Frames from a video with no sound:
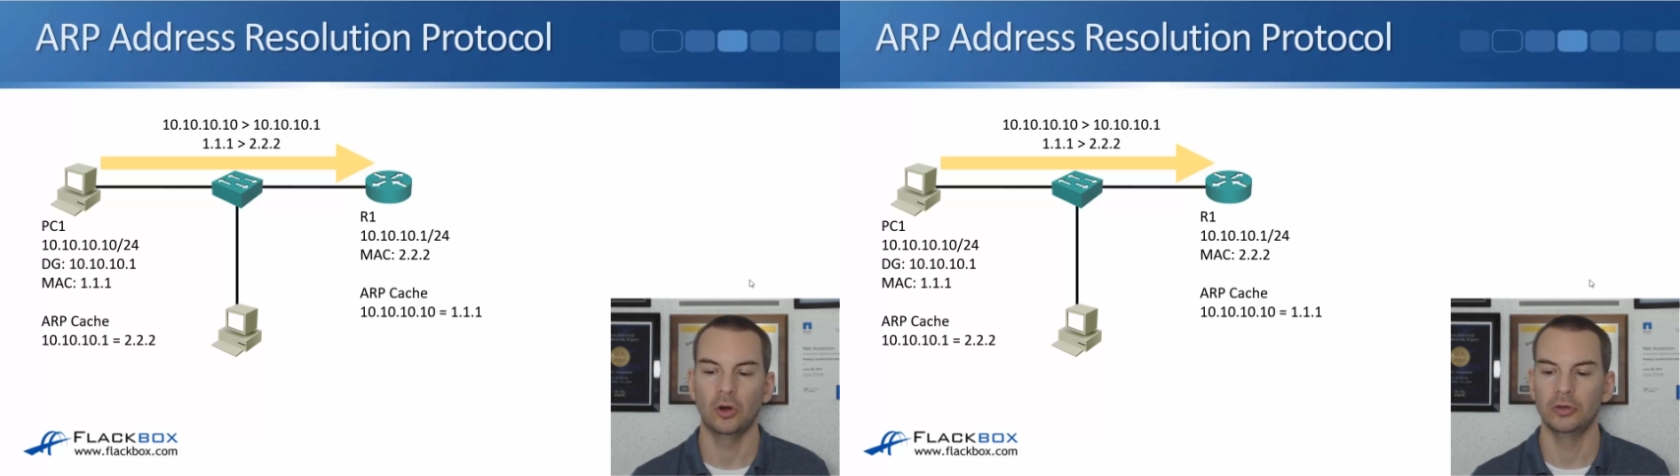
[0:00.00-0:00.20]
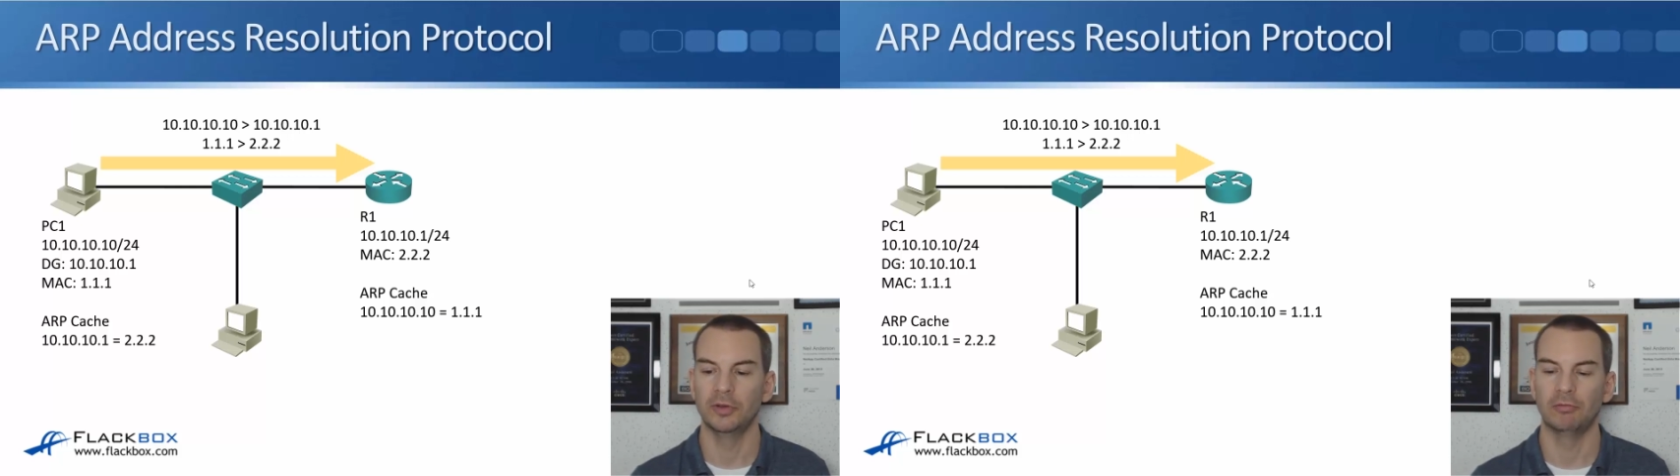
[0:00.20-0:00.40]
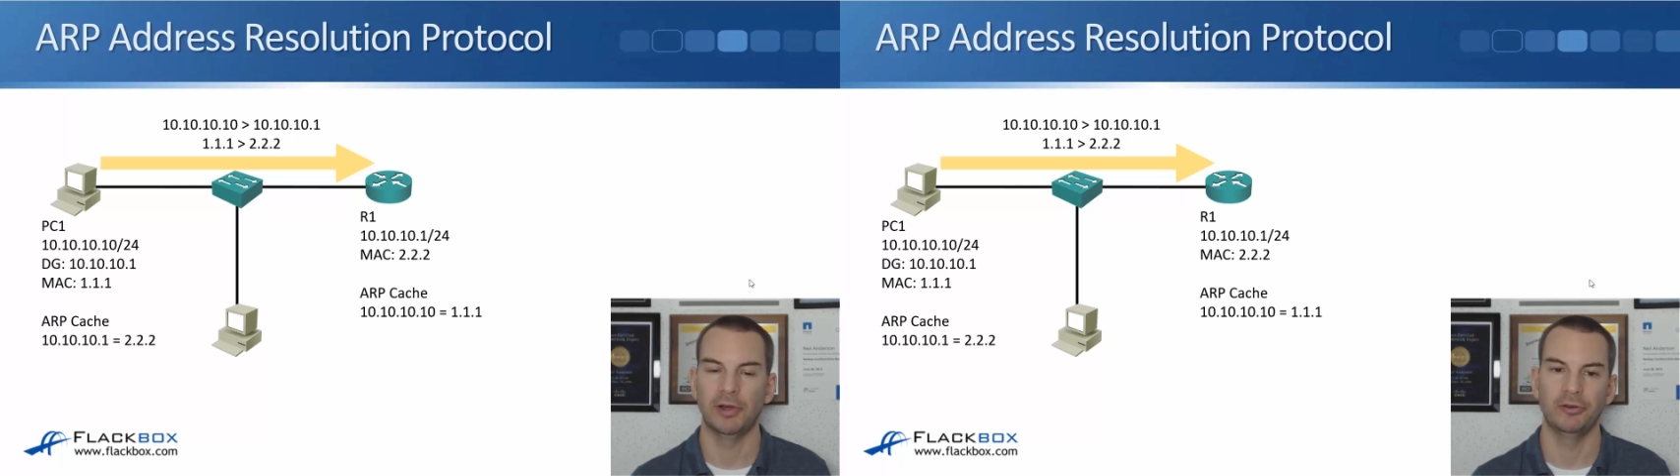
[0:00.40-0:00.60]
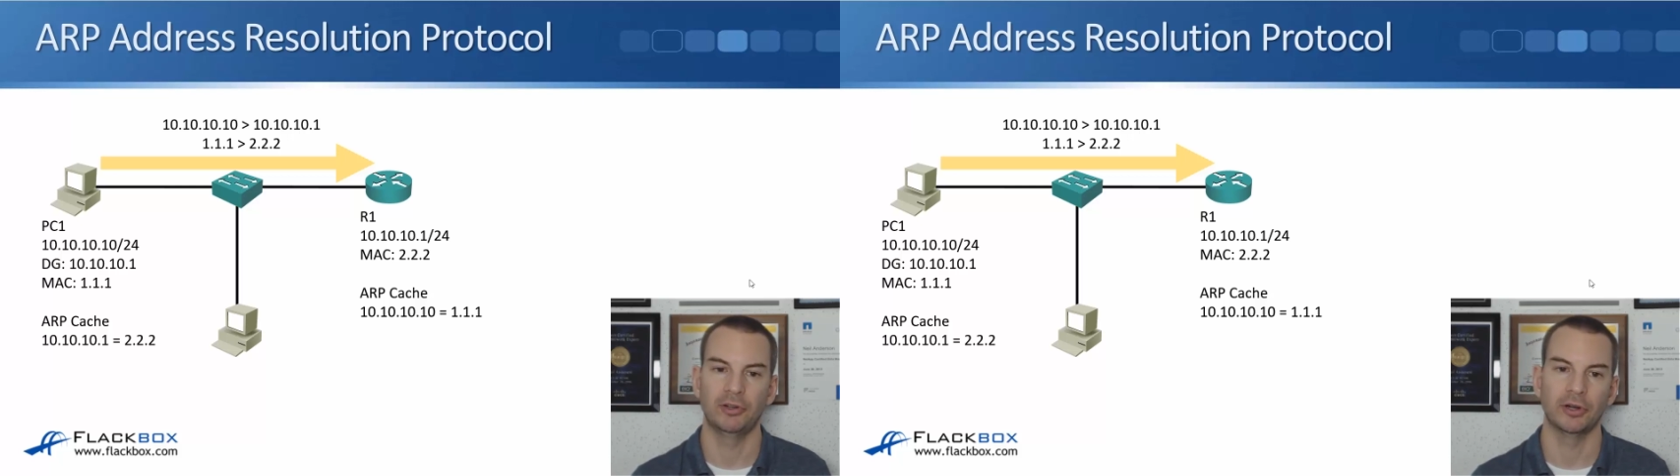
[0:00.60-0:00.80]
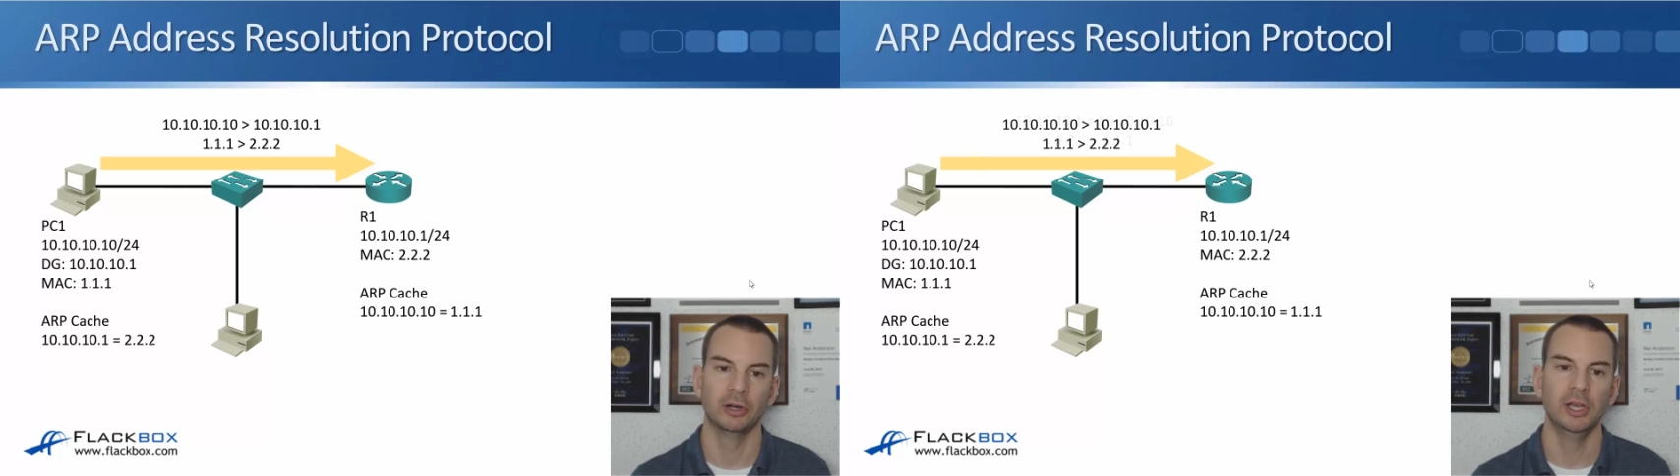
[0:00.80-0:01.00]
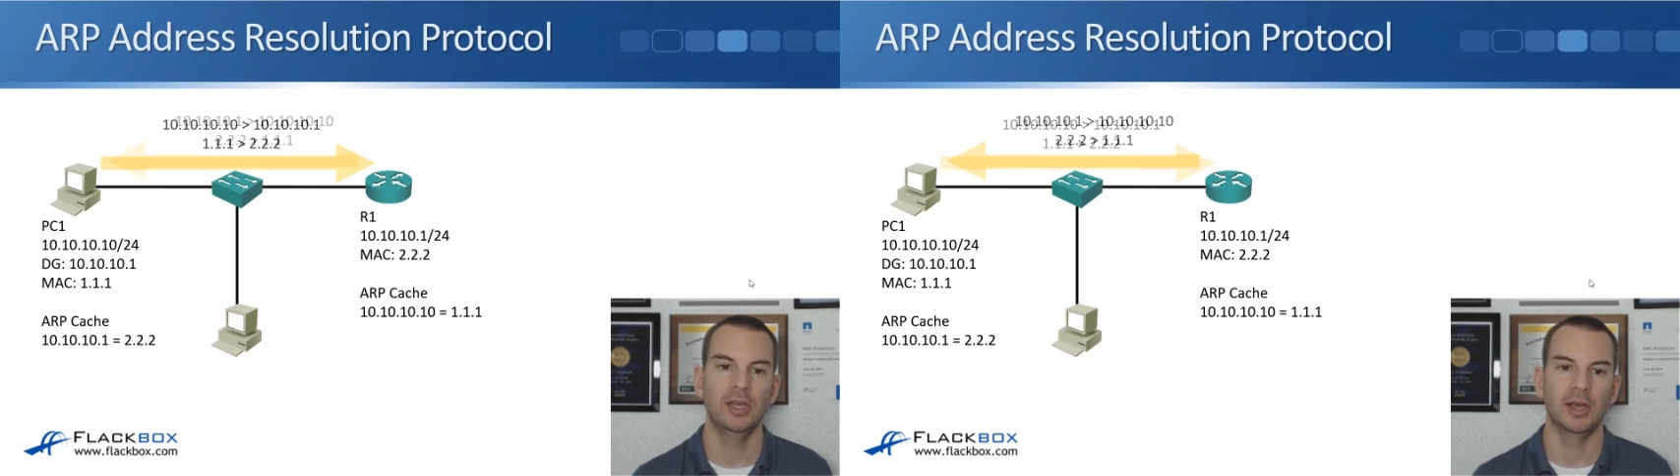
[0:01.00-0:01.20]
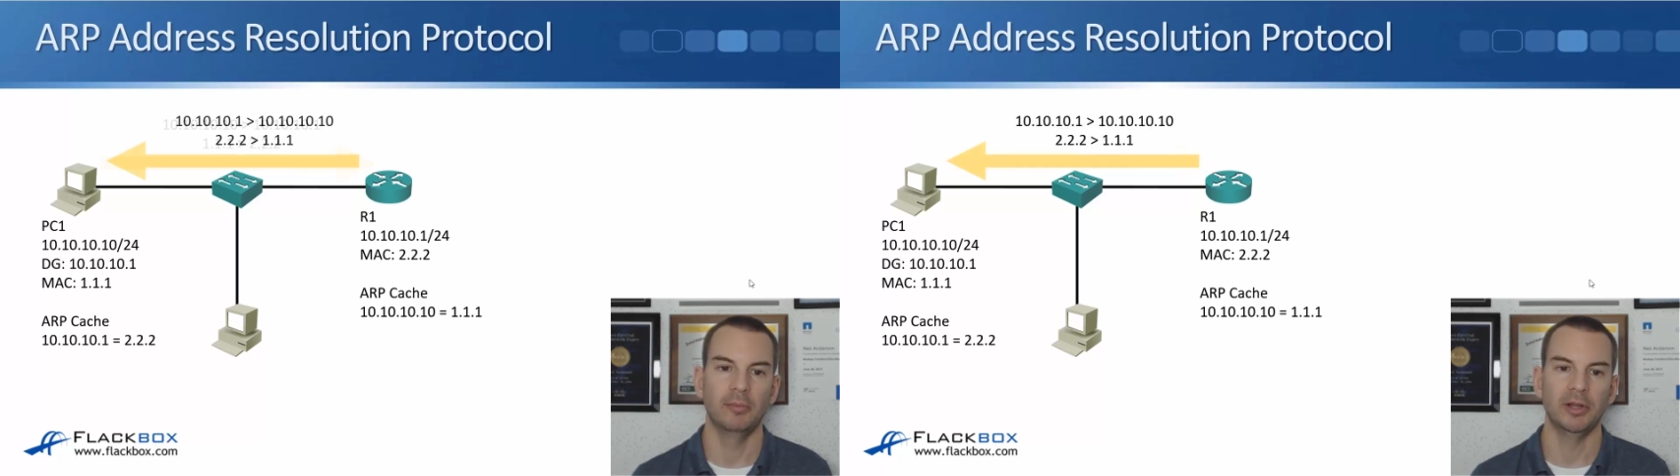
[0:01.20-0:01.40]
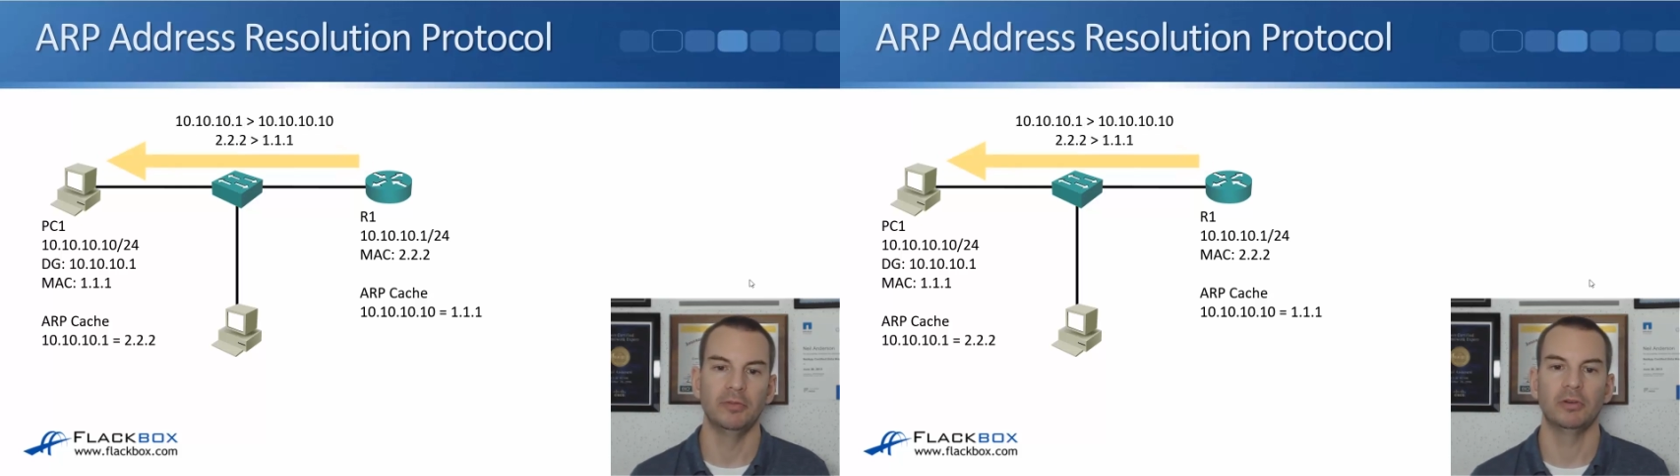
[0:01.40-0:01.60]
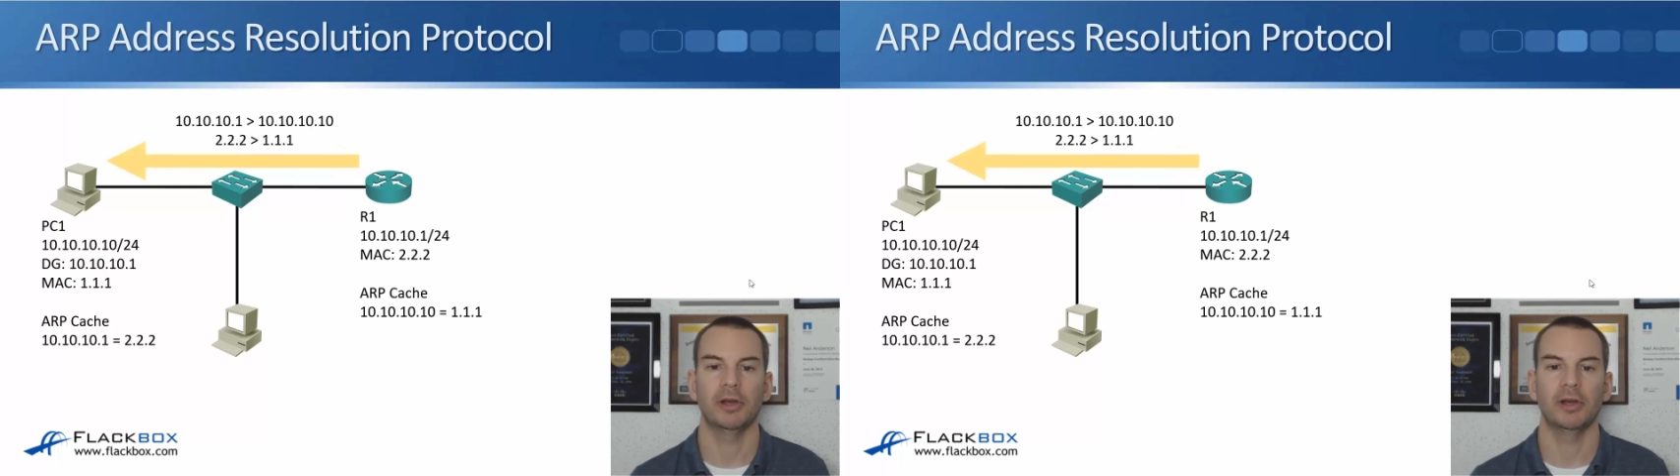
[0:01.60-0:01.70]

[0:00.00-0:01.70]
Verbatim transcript: on the router. And when